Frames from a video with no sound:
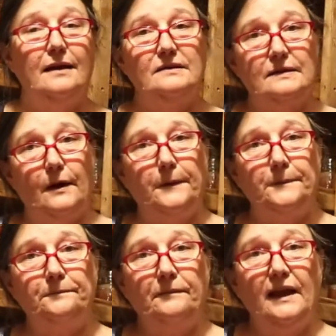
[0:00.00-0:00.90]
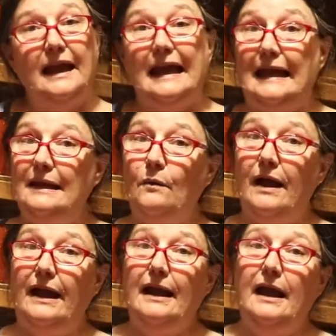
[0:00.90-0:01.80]
So,
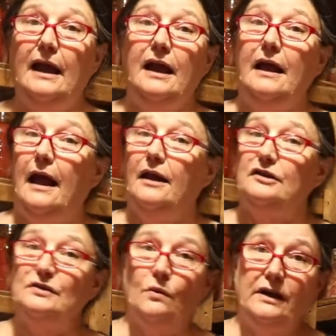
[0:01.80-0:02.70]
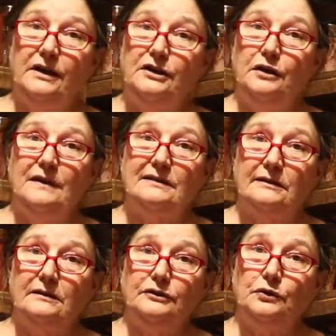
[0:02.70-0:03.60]
anyway, just wanted to do this
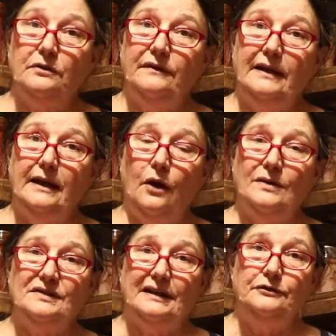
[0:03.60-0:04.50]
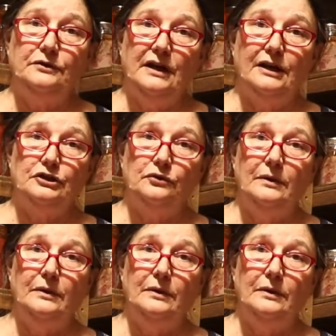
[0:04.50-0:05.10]
little short video as an introduction,